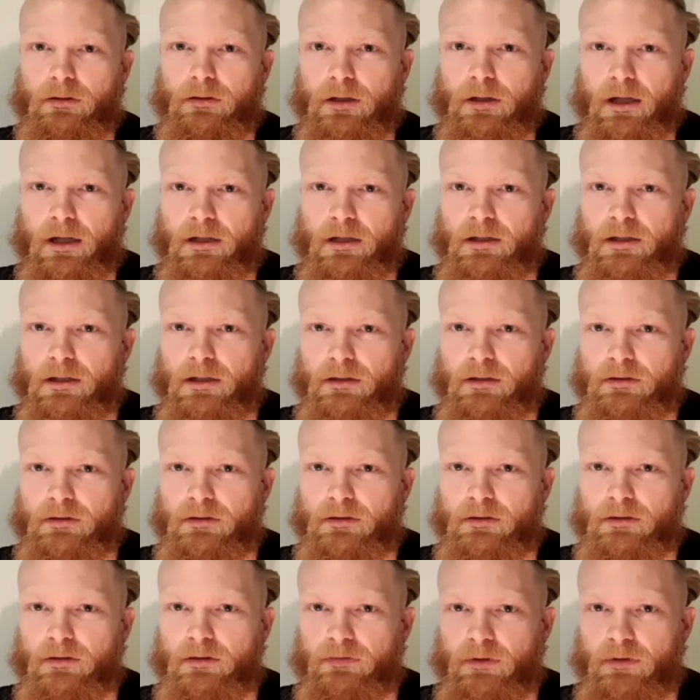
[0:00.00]
editing
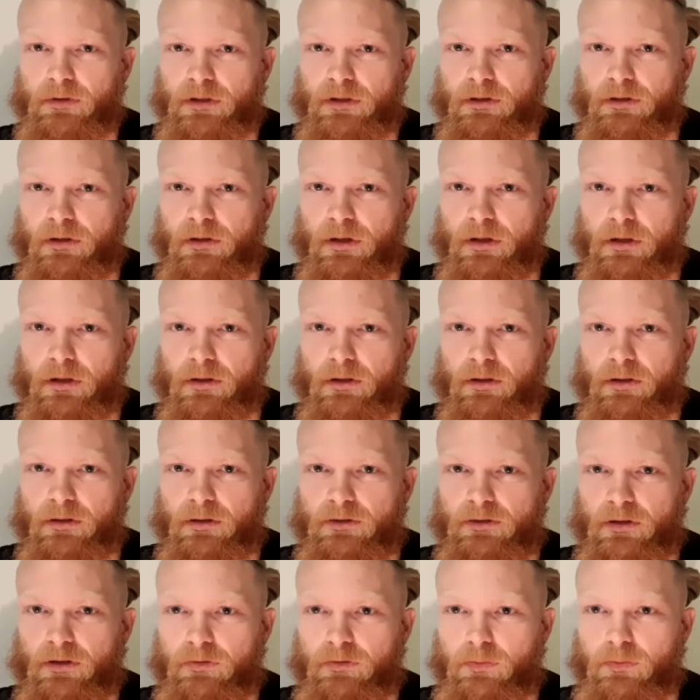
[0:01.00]
software. So the
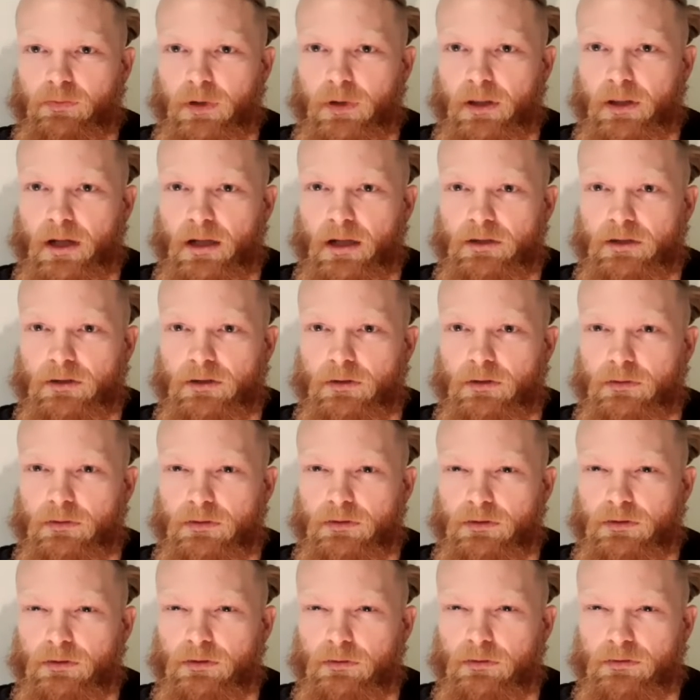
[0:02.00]
software that's called
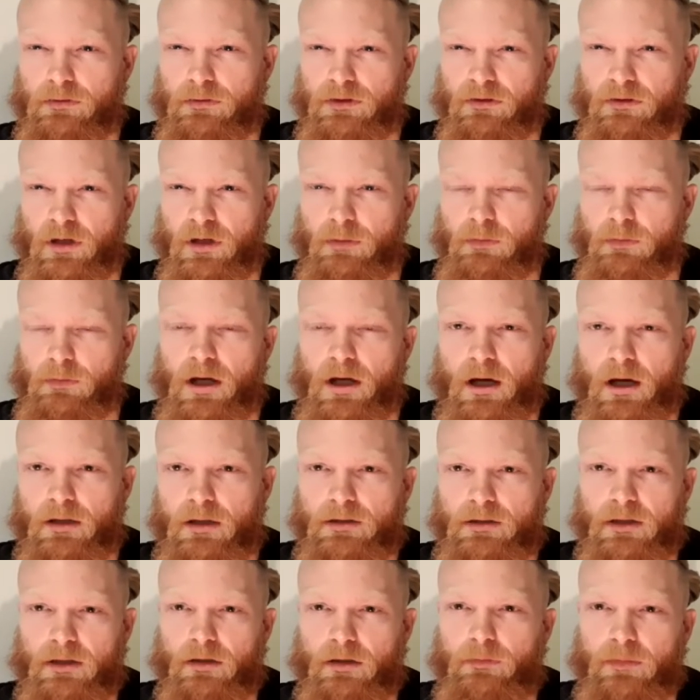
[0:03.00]
is called StreamYard,
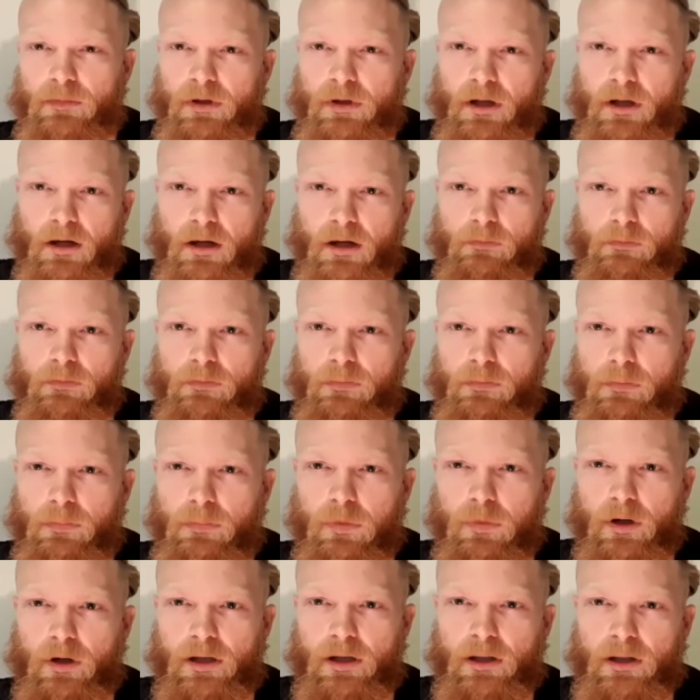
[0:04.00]
that I'm
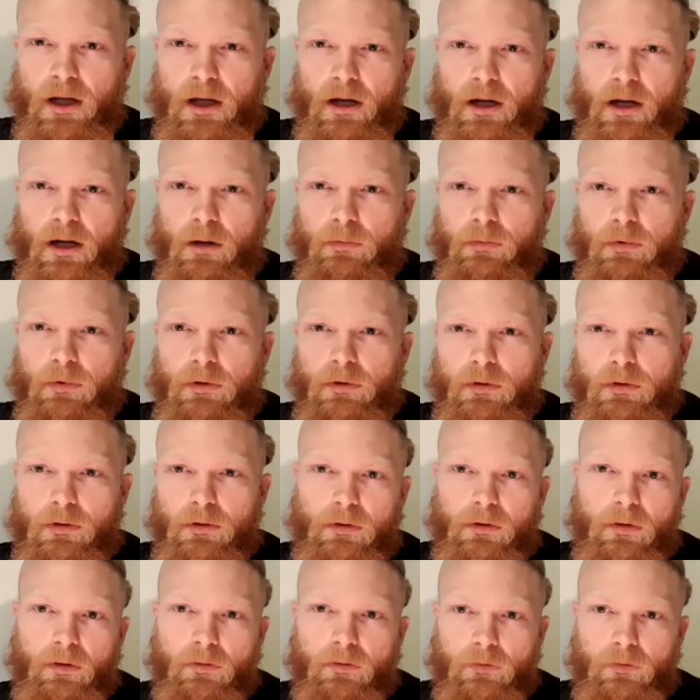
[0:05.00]
putting that up
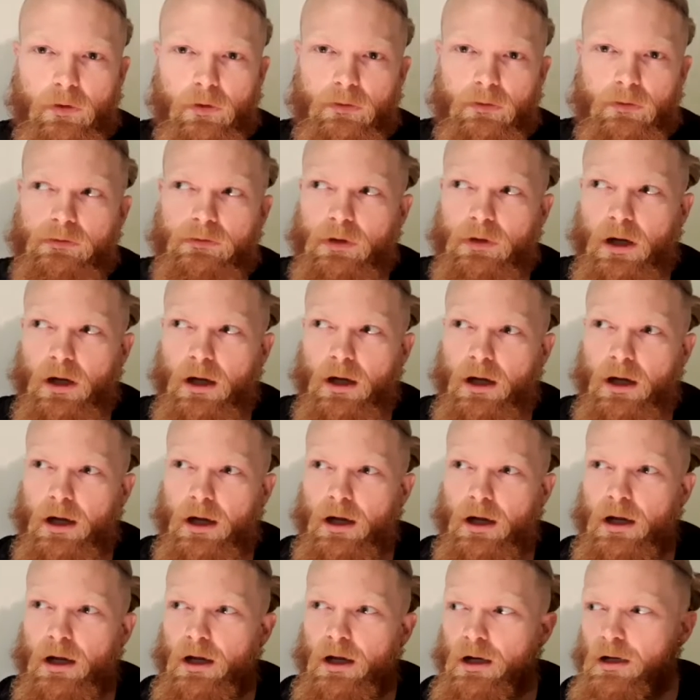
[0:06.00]
through,
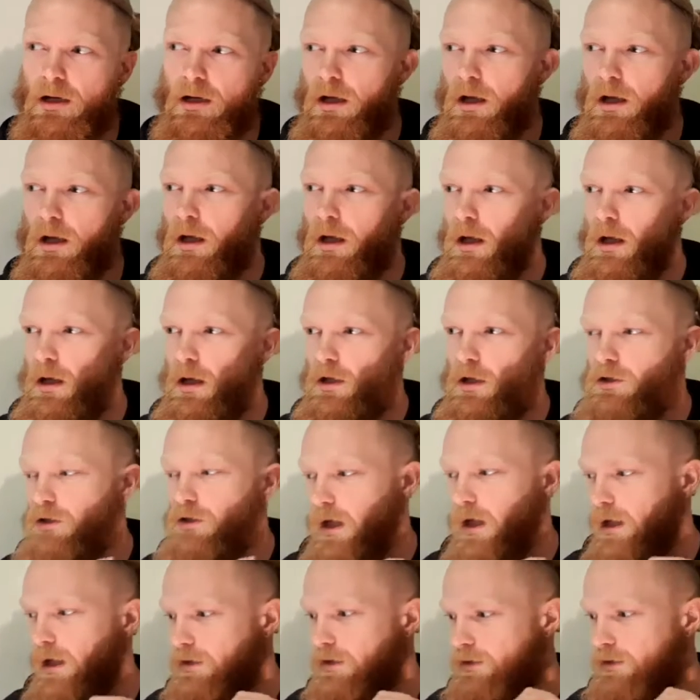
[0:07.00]
and
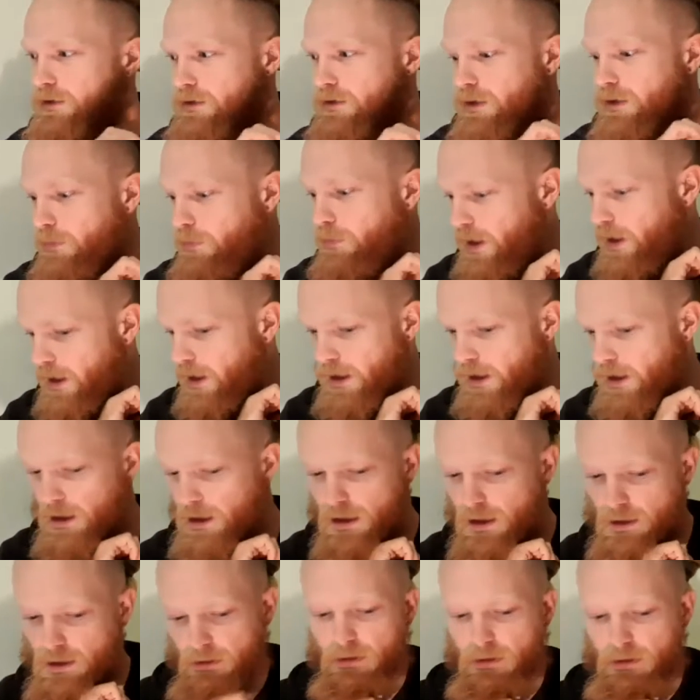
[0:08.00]
just
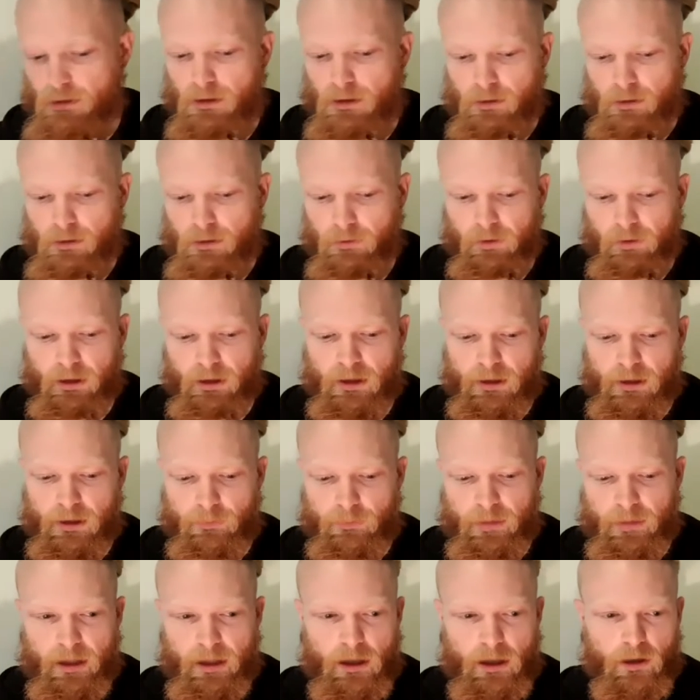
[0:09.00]
been thinking
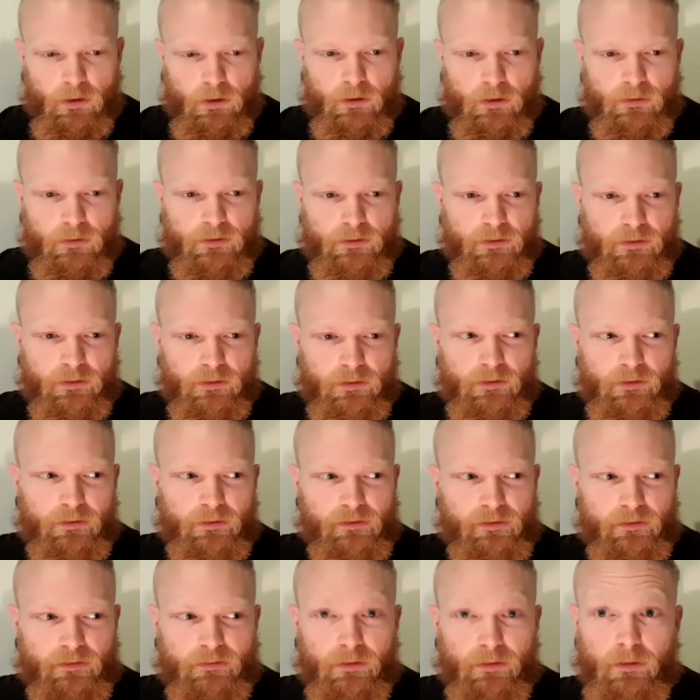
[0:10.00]
about who
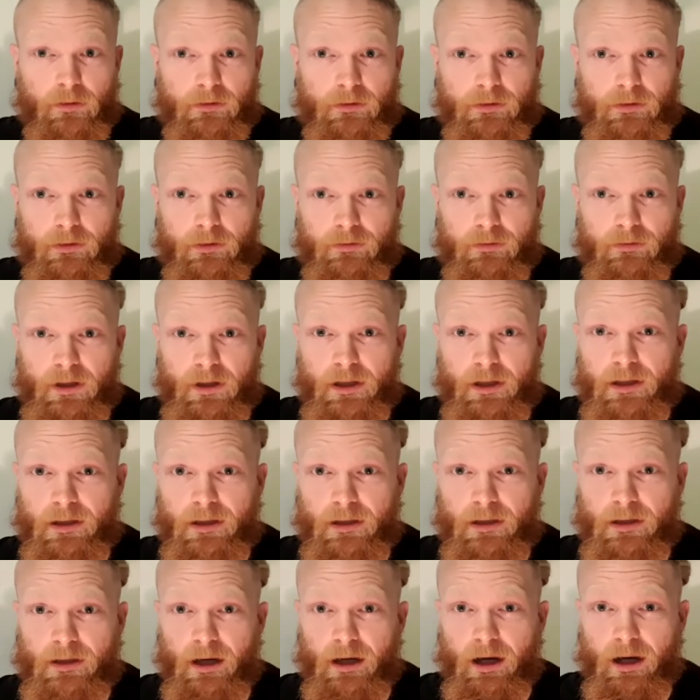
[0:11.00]
to talk to, really.
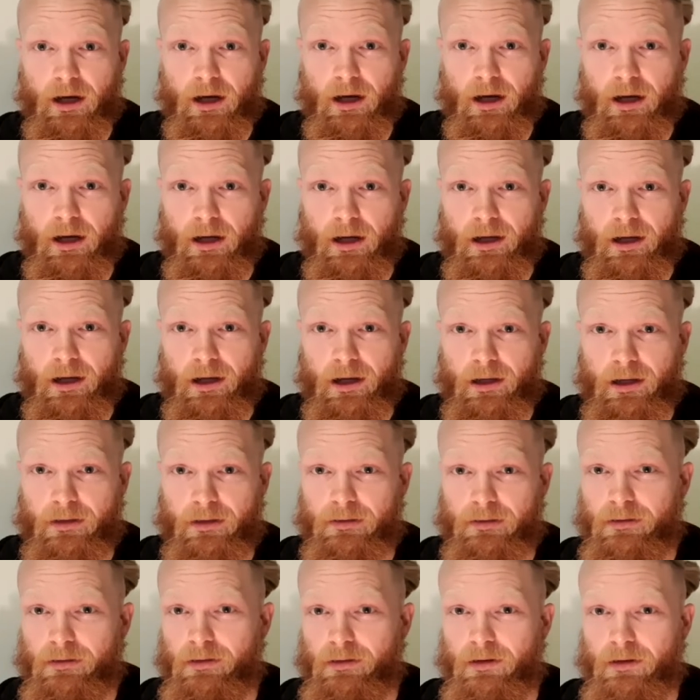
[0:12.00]

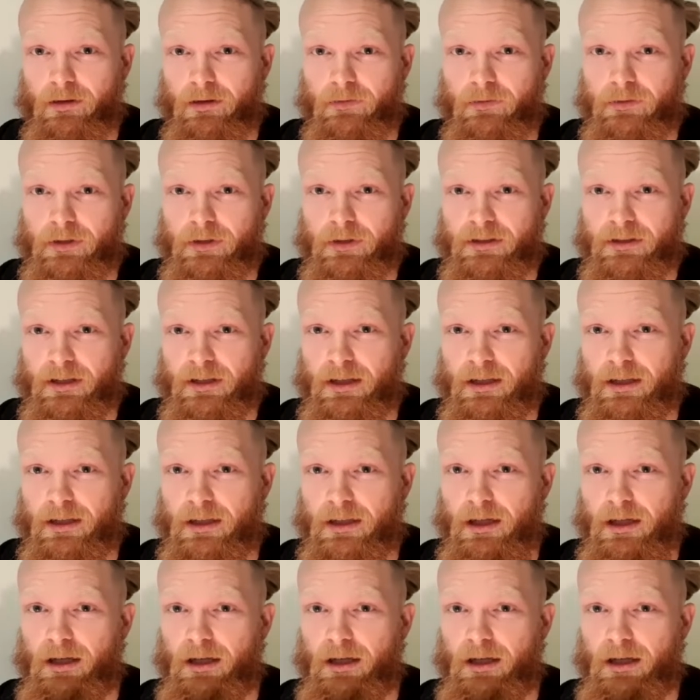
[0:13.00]
And obviously